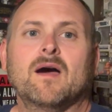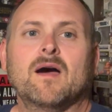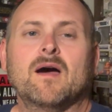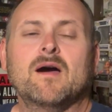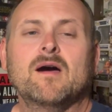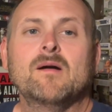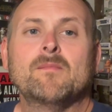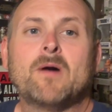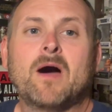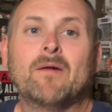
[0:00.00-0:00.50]

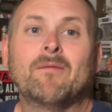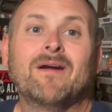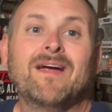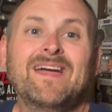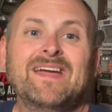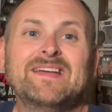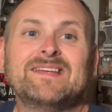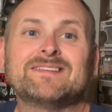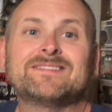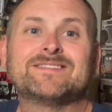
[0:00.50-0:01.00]
All
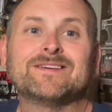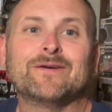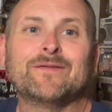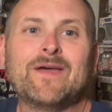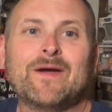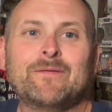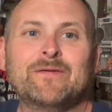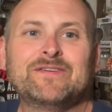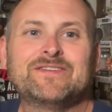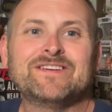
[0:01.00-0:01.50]
right, so
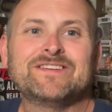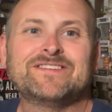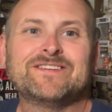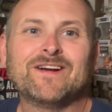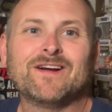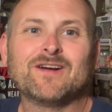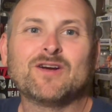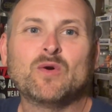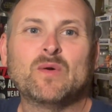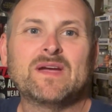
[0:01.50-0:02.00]
that was just
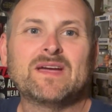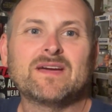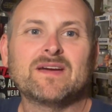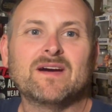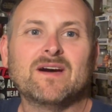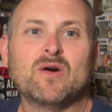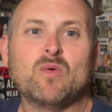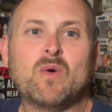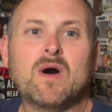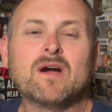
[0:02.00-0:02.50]
our quick
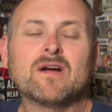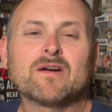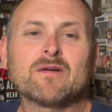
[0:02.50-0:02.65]
walk